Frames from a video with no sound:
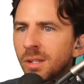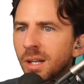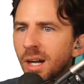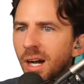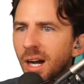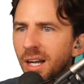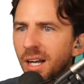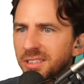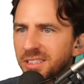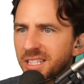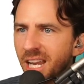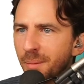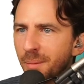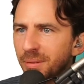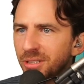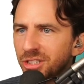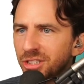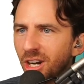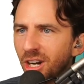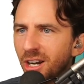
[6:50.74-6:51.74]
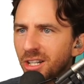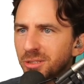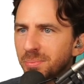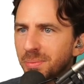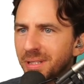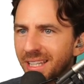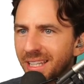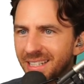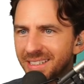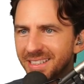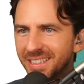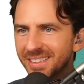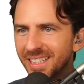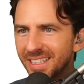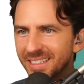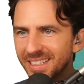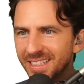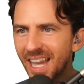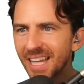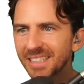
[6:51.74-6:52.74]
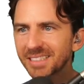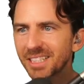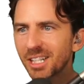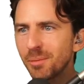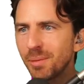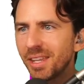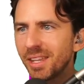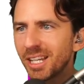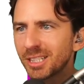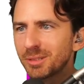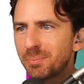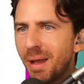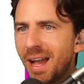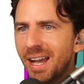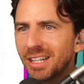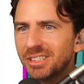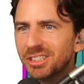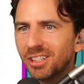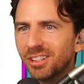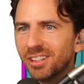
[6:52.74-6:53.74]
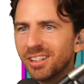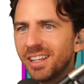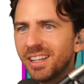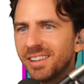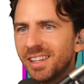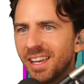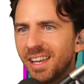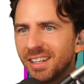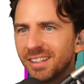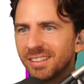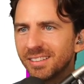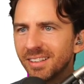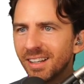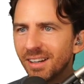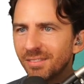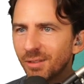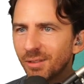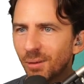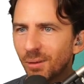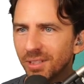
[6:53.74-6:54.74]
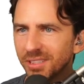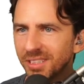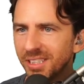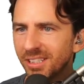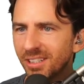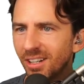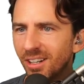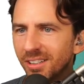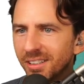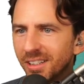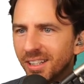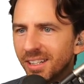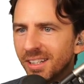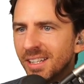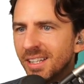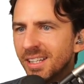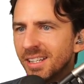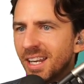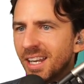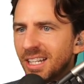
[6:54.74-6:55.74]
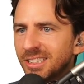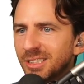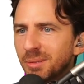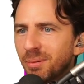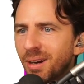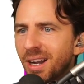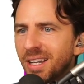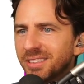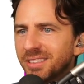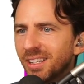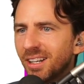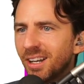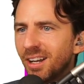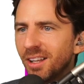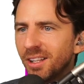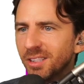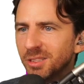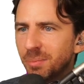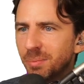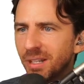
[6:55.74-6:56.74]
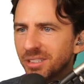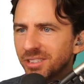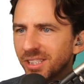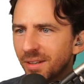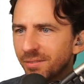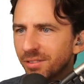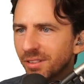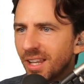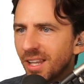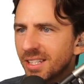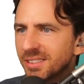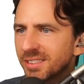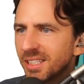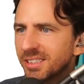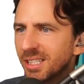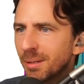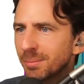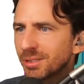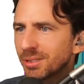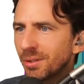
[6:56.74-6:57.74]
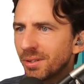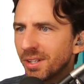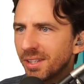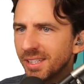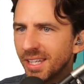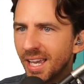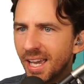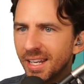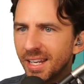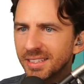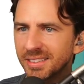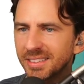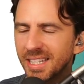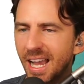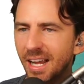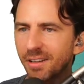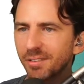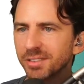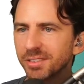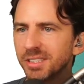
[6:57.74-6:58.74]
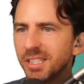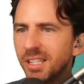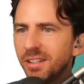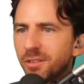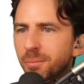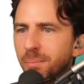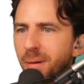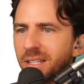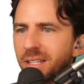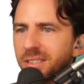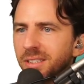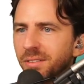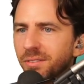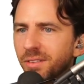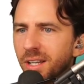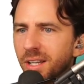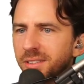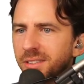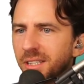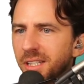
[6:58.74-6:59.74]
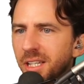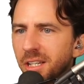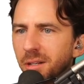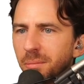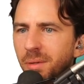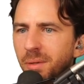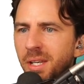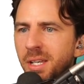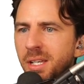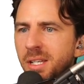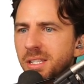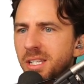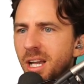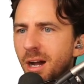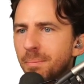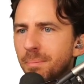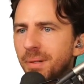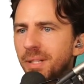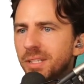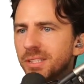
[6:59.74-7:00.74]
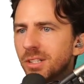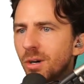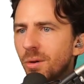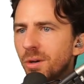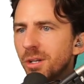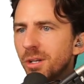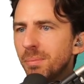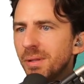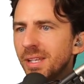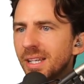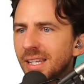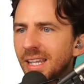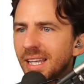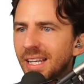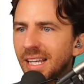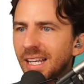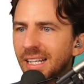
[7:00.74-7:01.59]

Uh, snapping jaws, McGinty said Zach's going to be the next Bachelor, and then of course he called it. Not surprised at all, especially after last night's episode and the edit Zach received. Best of luck to him. Yep, but he's going to be a, like a